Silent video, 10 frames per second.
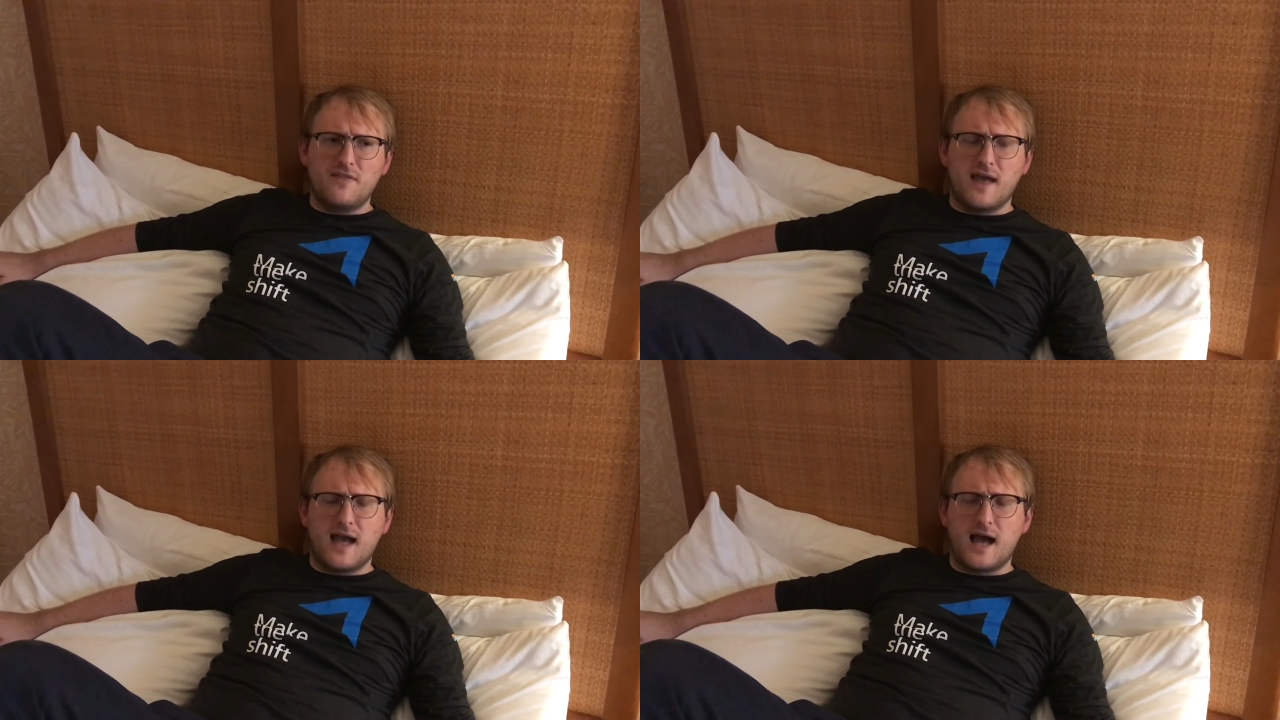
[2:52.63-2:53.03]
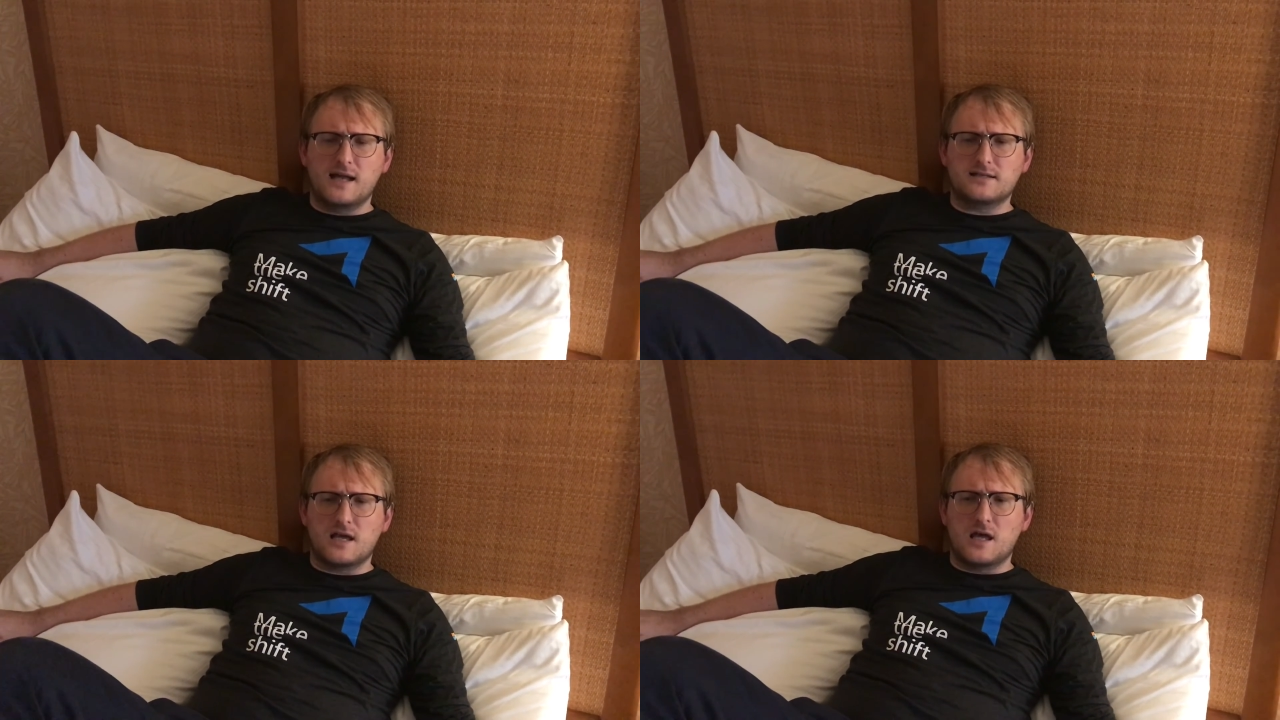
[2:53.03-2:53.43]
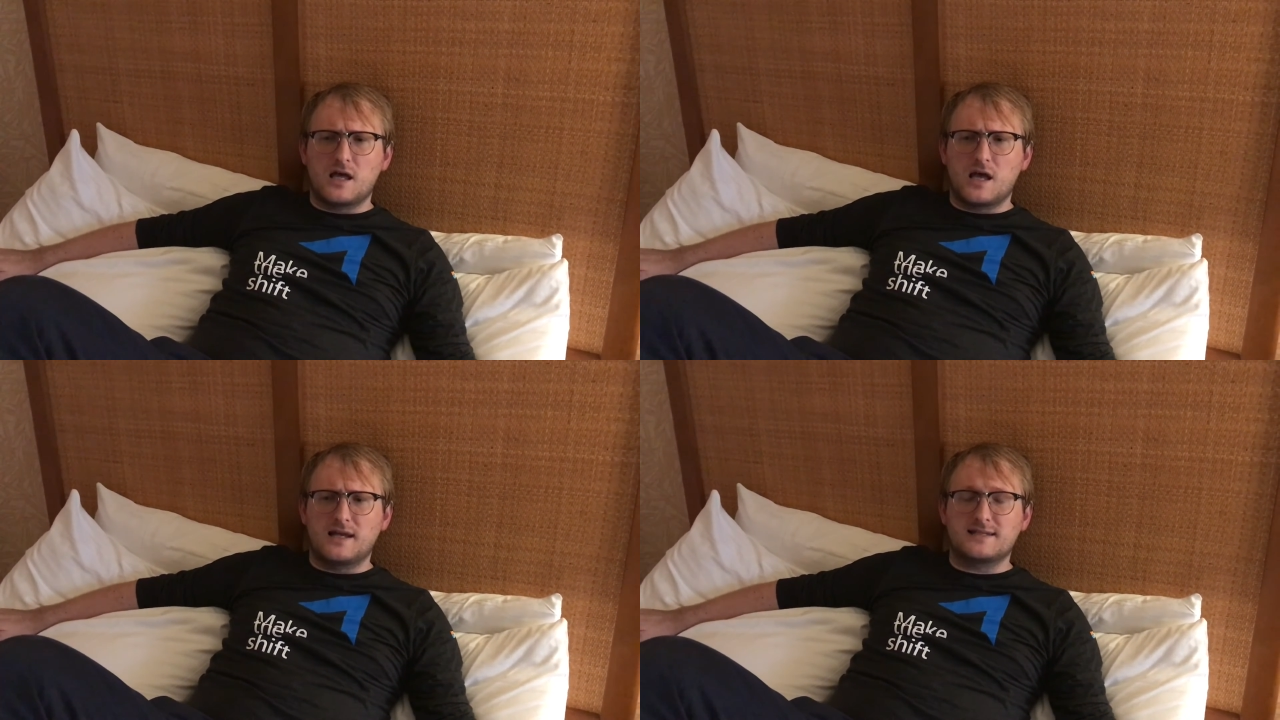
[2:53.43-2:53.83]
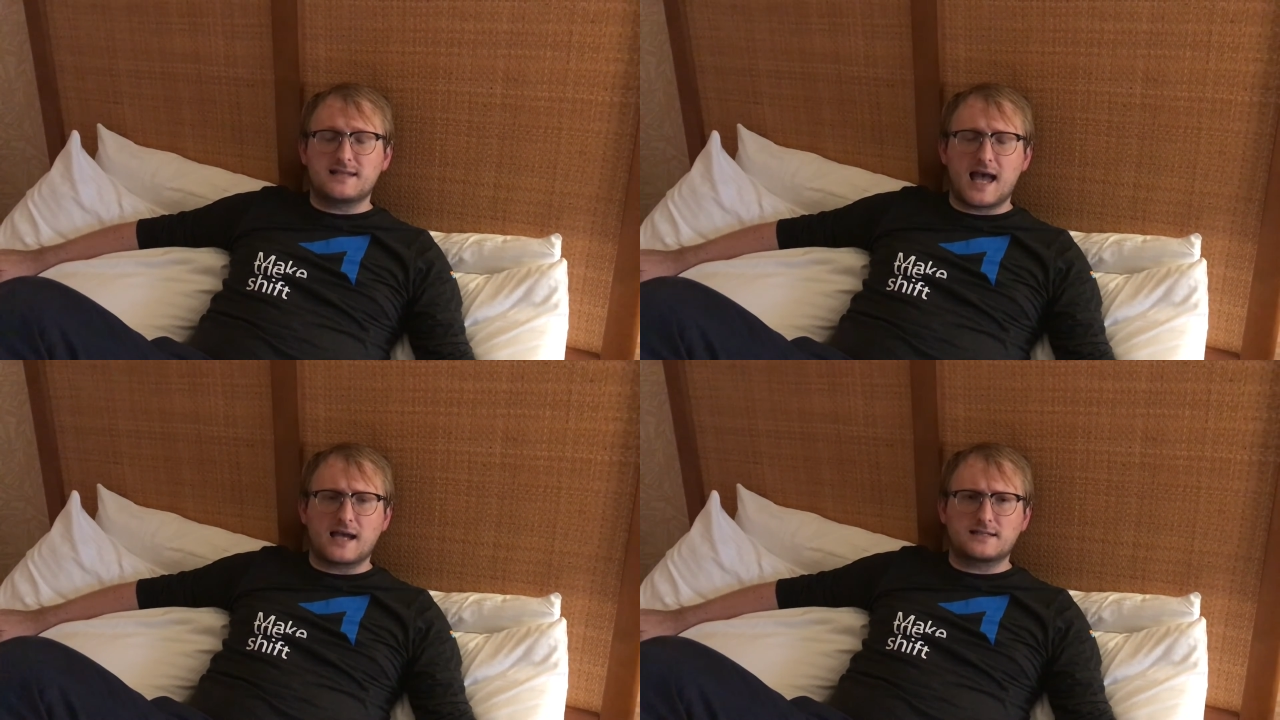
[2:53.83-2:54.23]
they had an
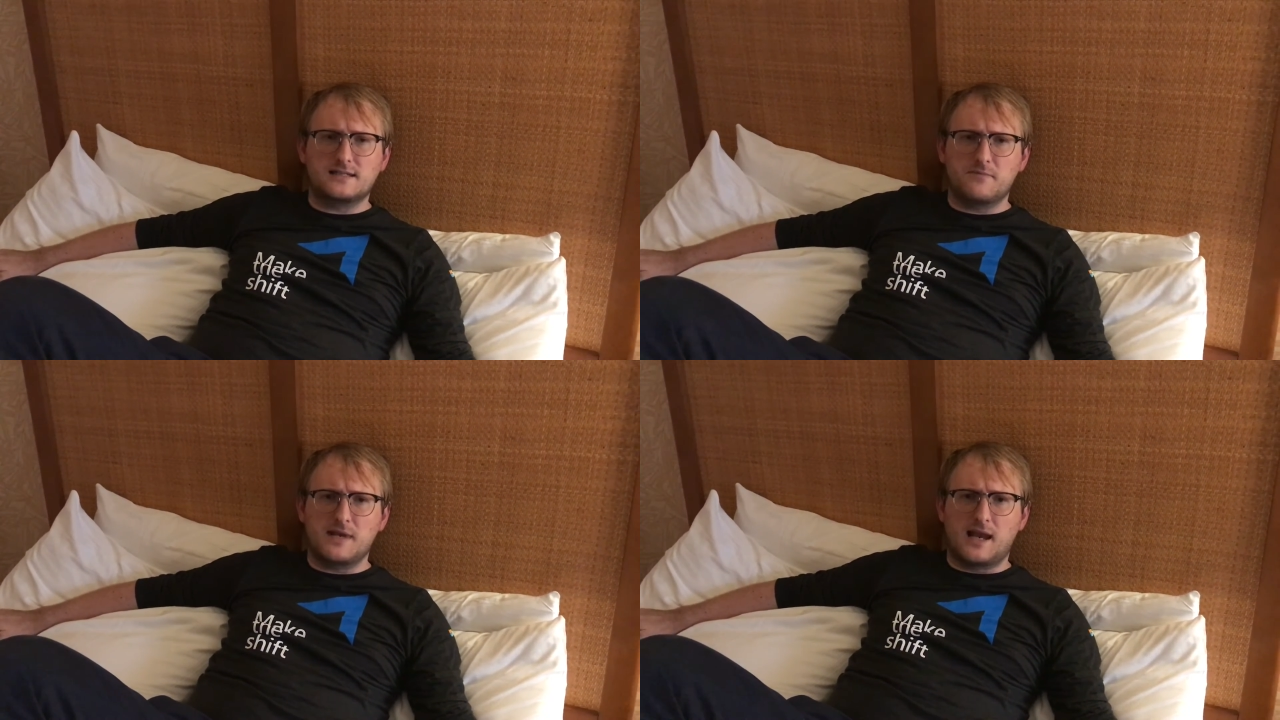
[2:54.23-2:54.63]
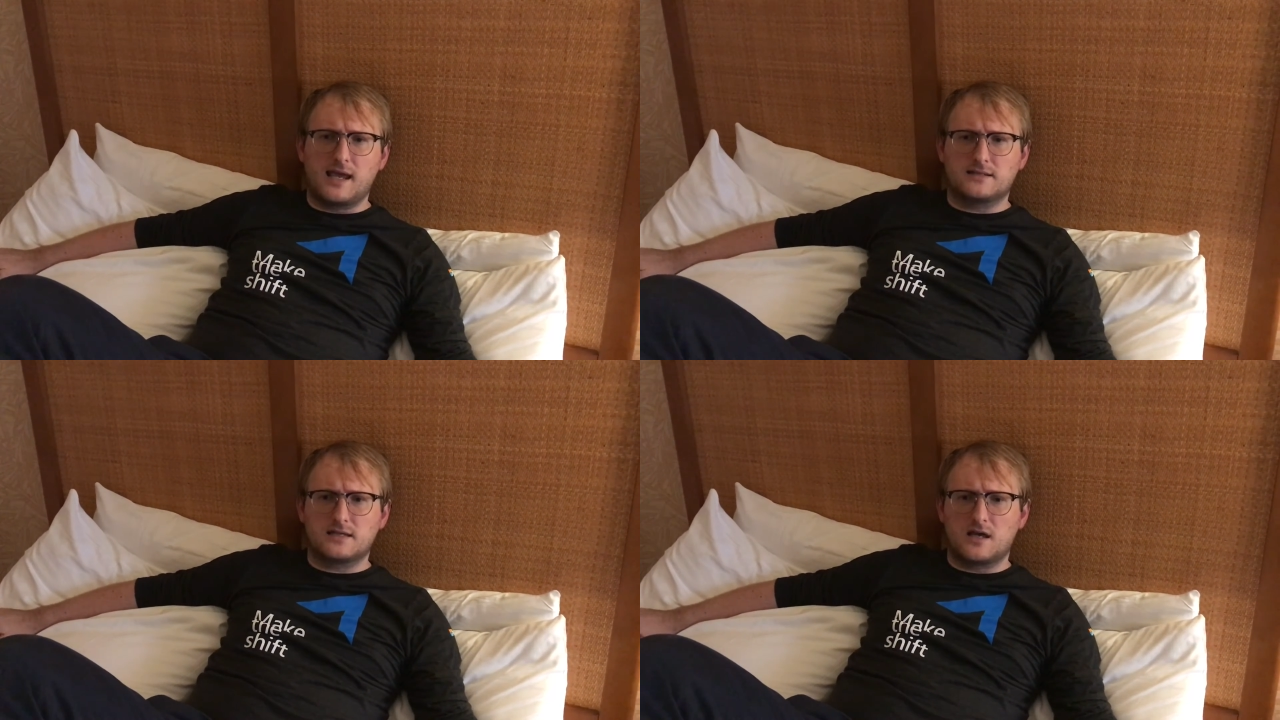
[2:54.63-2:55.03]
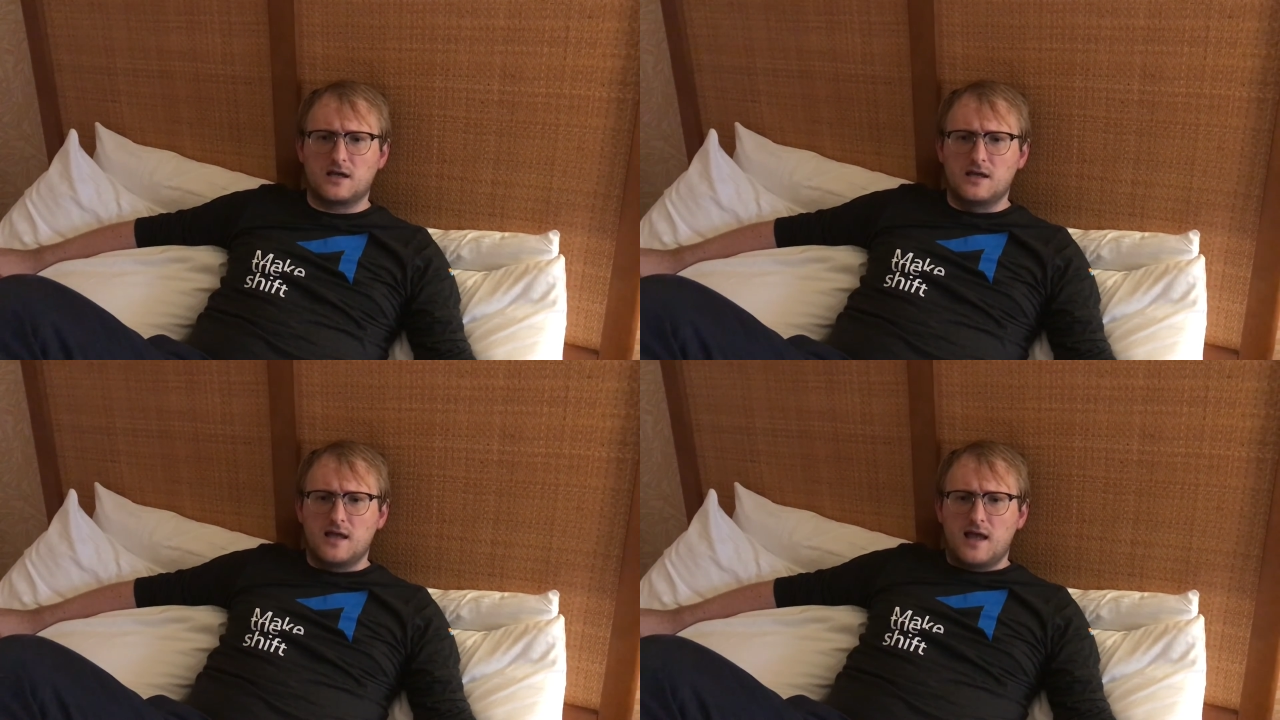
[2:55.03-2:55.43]
attack simulator.